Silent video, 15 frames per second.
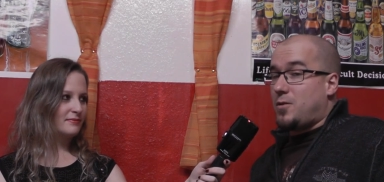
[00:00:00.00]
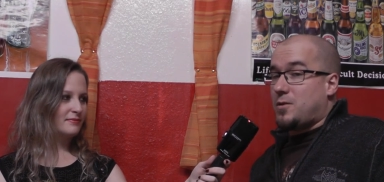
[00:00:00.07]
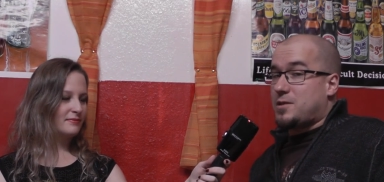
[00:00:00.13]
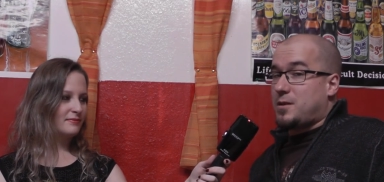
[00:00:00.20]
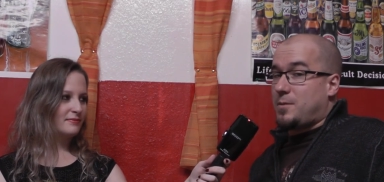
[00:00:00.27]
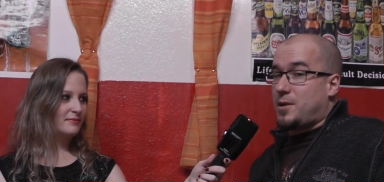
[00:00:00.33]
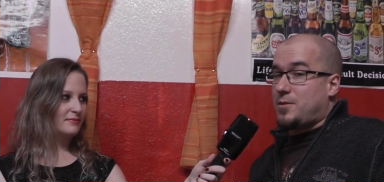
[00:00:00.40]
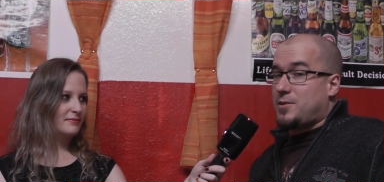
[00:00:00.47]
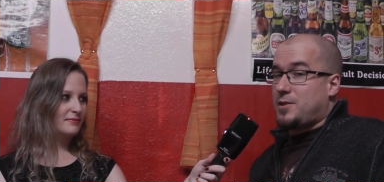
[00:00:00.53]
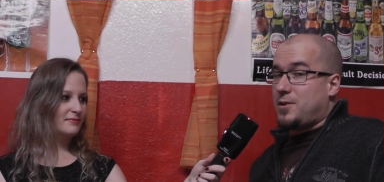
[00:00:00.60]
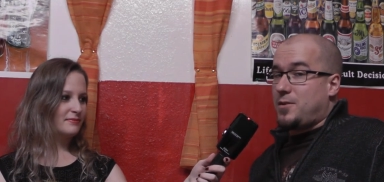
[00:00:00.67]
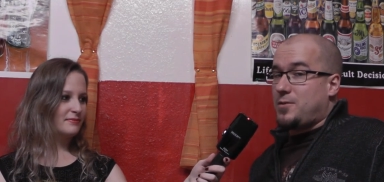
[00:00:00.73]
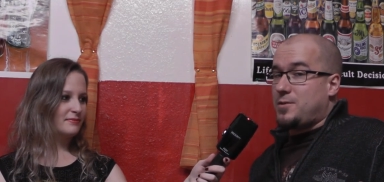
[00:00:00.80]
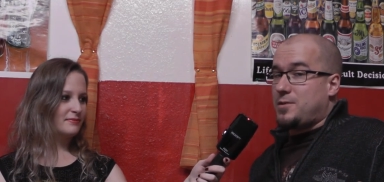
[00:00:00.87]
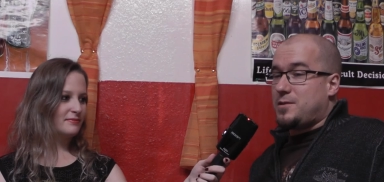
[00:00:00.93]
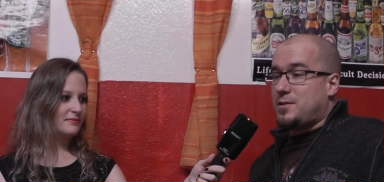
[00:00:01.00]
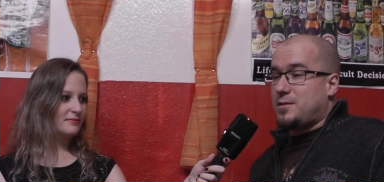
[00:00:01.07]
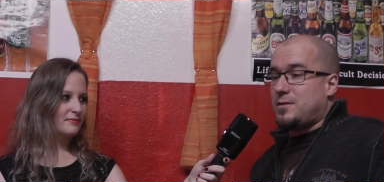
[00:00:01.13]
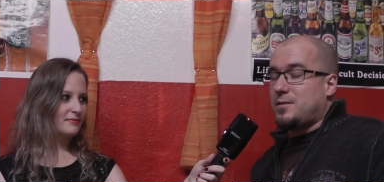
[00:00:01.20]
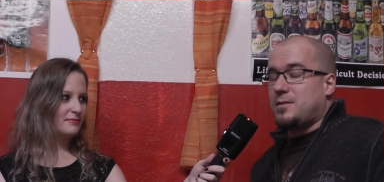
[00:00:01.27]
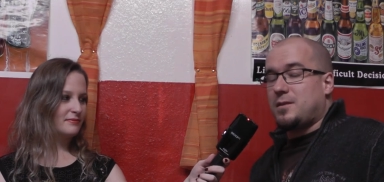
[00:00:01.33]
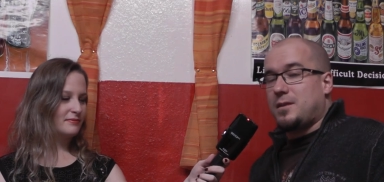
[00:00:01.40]
Speaker 1: or some other shows.
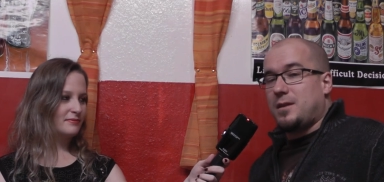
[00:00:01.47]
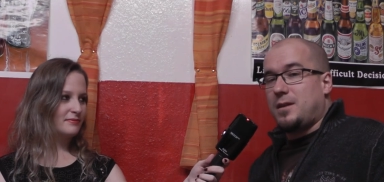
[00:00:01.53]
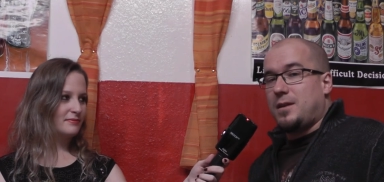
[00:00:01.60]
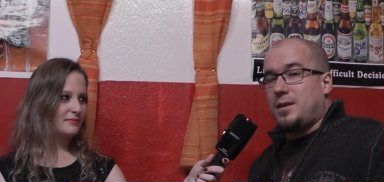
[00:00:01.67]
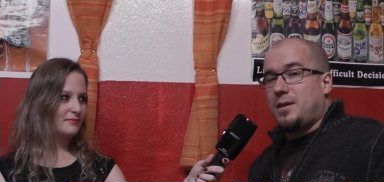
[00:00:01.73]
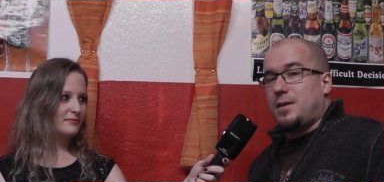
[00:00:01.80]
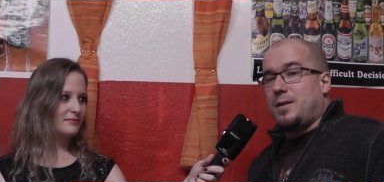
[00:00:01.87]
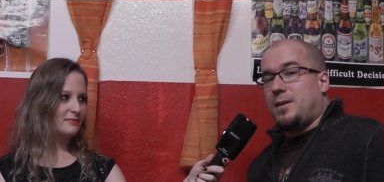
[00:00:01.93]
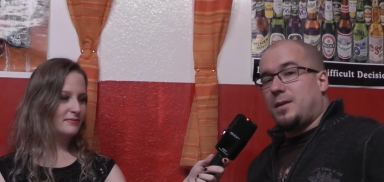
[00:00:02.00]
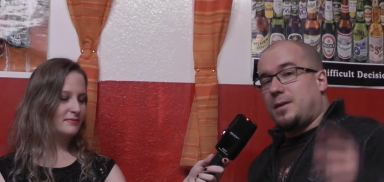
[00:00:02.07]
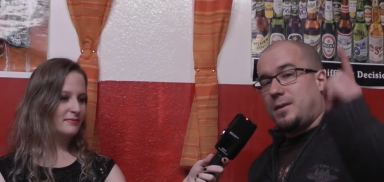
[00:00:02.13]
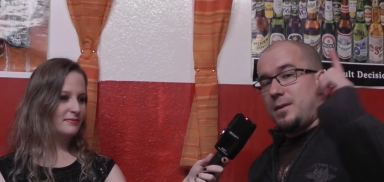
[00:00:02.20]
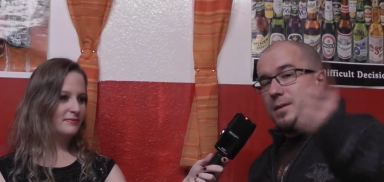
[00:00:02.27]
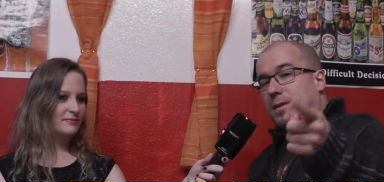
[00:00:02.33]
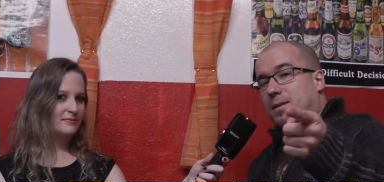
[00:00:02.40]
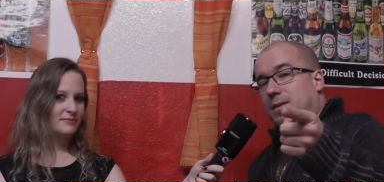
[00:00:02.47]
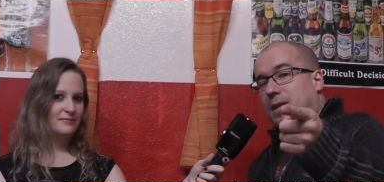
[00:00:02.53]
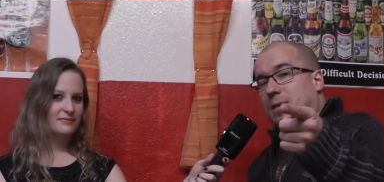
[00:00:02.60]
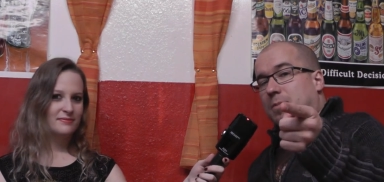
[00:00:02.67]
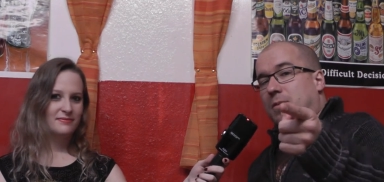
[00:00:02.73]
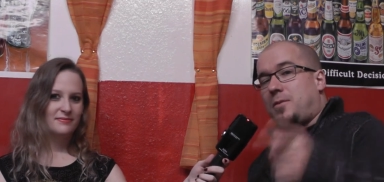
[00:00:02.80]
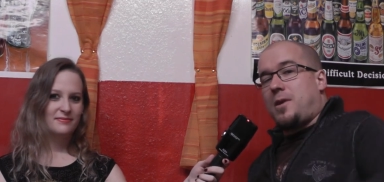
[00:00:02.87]

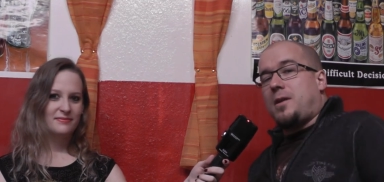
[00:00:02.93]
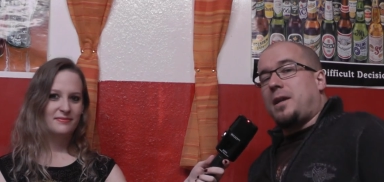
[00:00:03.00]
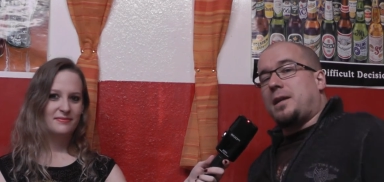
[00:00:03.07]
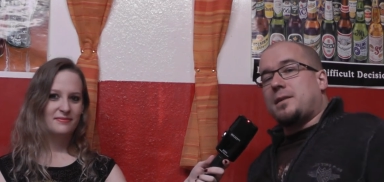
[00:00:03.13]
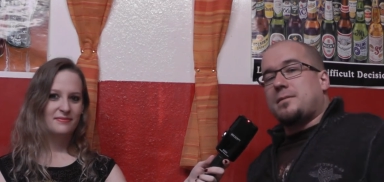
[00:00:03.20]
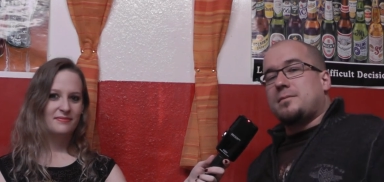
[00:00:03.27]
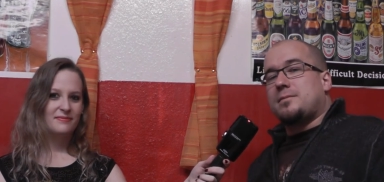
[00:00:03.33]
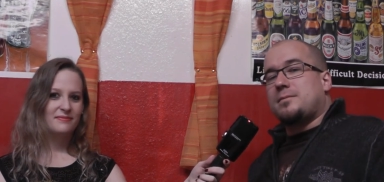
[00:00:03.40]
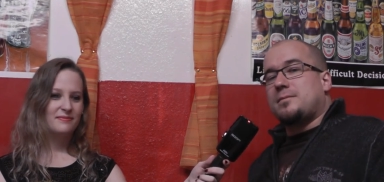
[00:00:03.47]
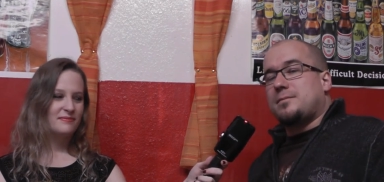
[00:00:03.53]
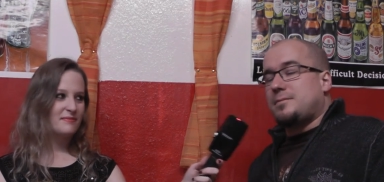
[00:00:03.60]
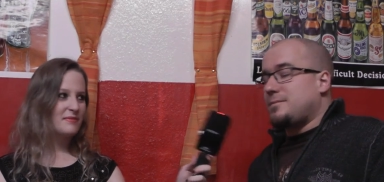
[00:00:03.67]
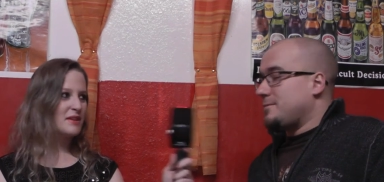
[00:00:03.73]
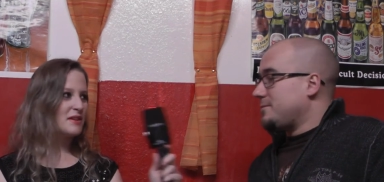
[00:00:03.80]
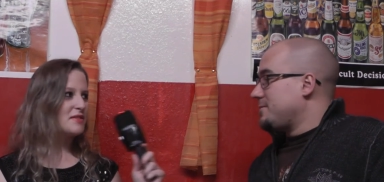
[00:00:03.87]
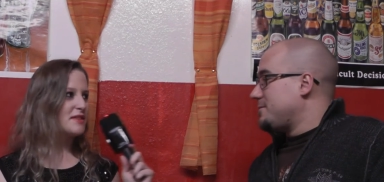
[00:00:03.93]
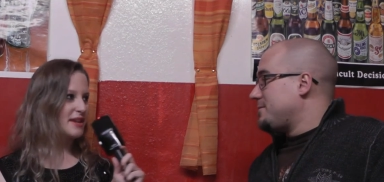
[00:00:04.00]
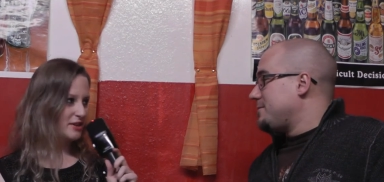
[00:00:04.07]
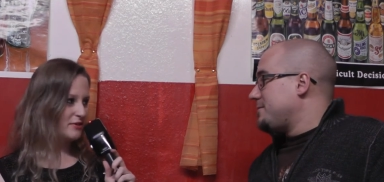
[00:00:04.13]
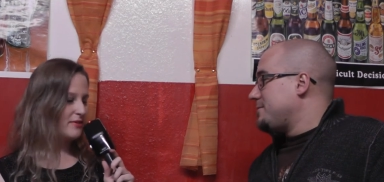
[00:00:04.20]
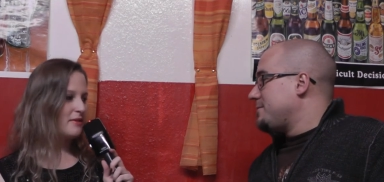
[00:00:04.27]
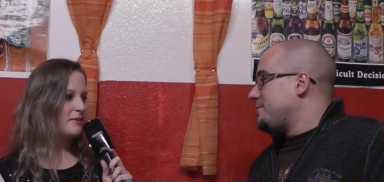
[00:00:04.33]
Keep on rocking.
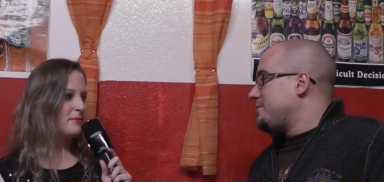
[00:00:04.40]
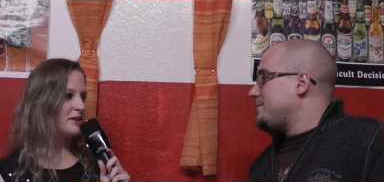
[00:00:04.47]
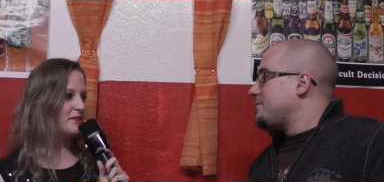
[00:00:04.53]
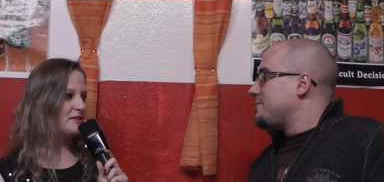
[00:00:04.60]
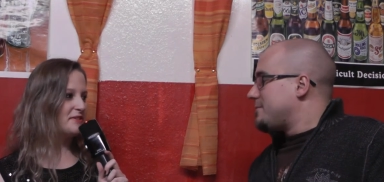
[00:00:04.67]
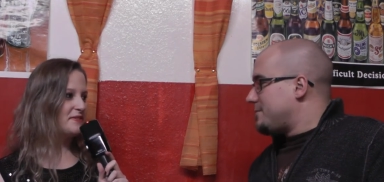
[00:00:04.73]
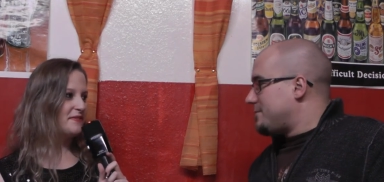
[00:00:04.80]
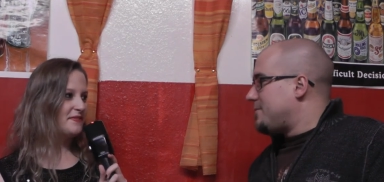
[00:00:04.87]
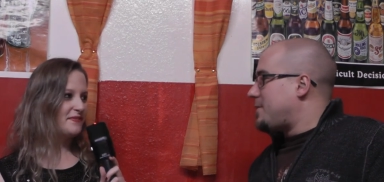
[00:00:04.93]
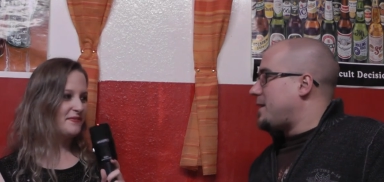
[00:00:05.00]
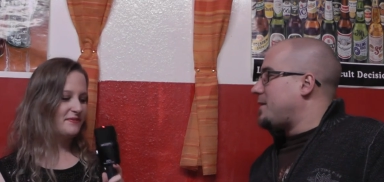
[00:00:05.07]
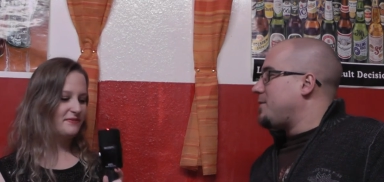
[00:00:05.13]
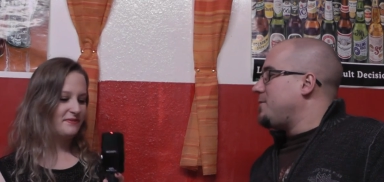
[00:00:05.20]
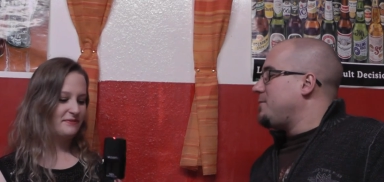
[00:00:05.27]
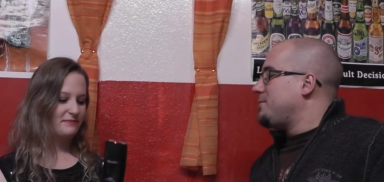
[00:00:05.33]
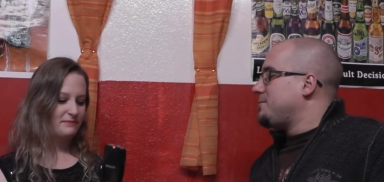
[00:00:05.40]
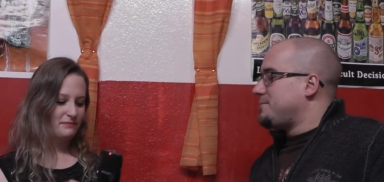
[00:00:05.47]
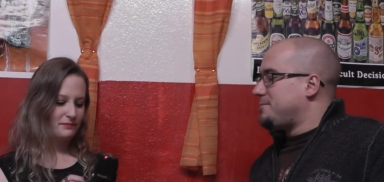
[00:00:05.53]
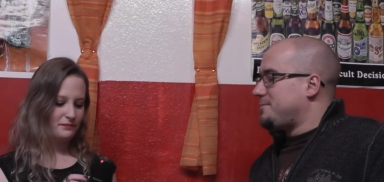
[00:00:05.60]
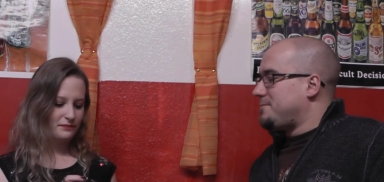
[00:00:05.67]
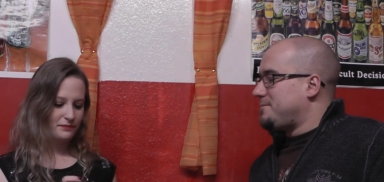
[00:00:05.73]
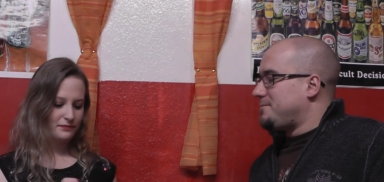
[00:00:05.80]
Speaker 2: Thank you very much.
Speaker 1: Thank
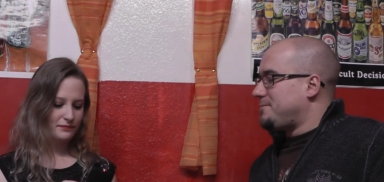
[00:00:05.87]
you.